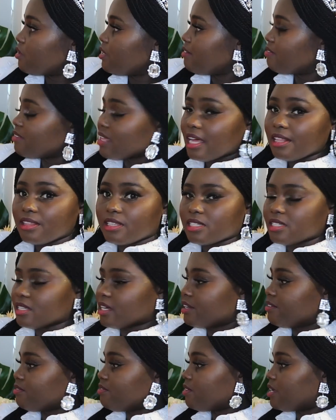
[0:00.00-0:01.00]
I'll leave that at the
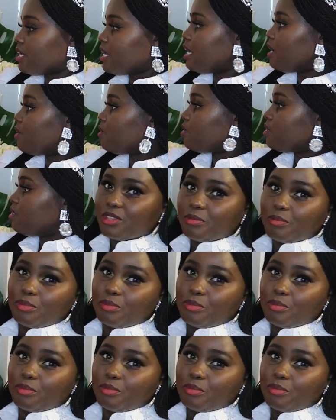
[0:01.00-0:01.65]
side for now.